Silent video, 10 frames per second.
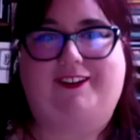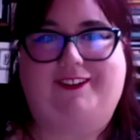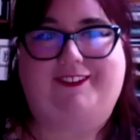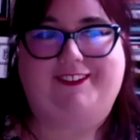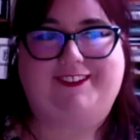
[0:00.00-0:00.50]

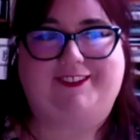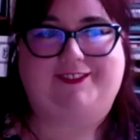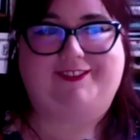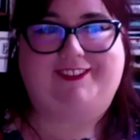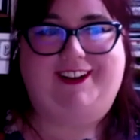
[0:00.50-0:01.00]
Awesome.
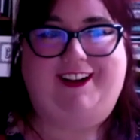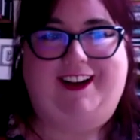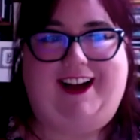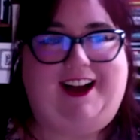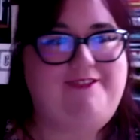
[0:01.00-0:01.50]

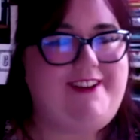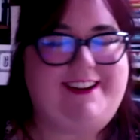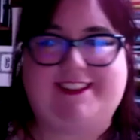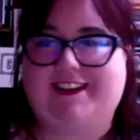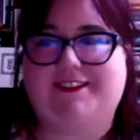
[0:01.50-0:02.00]

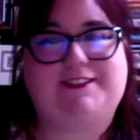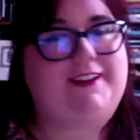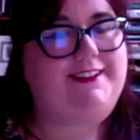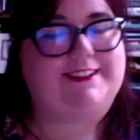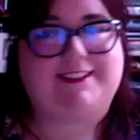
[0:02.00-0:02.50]
Anything else you'd
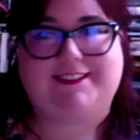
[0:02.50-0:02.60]
like to